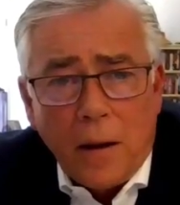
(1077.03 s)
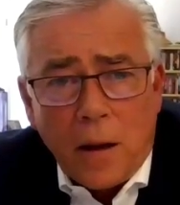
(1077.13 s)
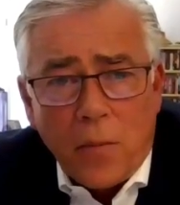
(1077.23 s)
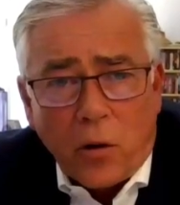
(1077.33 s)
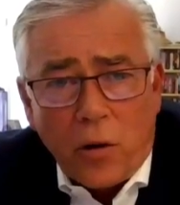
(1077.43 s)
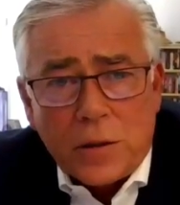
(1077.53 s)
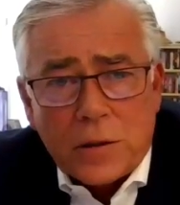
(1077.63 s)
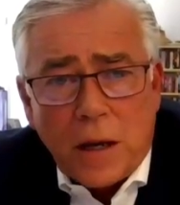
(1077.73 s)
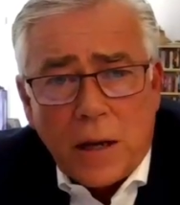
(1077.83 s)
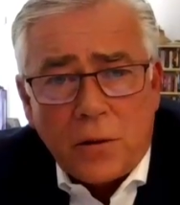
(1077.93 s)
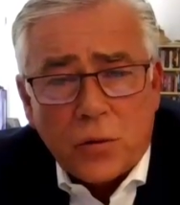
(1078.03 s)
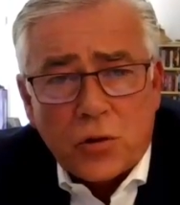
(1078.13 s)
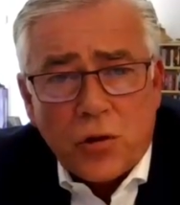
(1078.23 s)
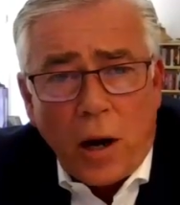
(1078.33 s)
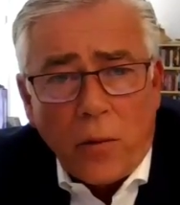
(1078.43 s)
immigrants into
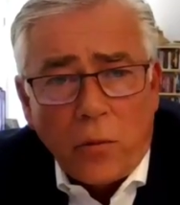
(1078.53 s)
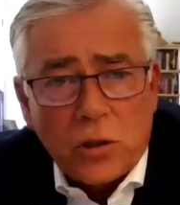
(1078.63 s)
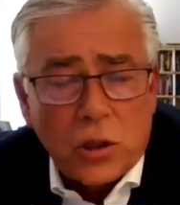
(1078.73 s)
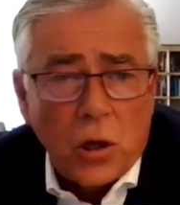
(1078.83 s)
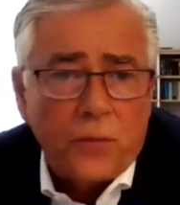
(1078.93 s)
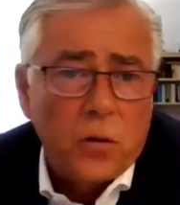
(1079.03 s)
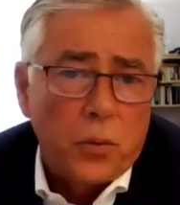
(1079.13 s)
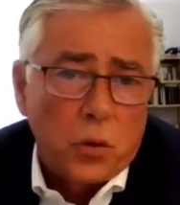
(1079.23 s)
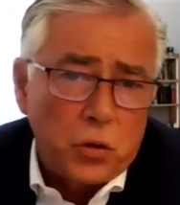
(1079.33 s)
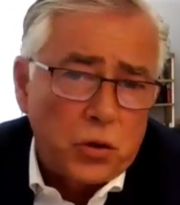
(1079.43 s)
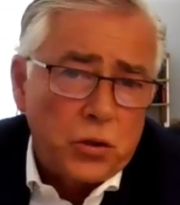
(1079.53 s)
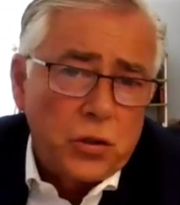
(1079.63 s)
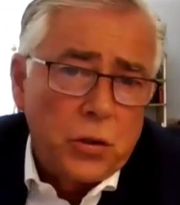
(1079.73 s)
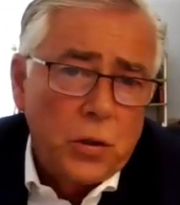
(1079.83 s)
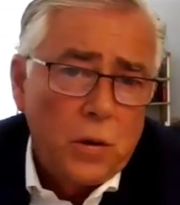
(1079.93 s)
Australia, which served to boost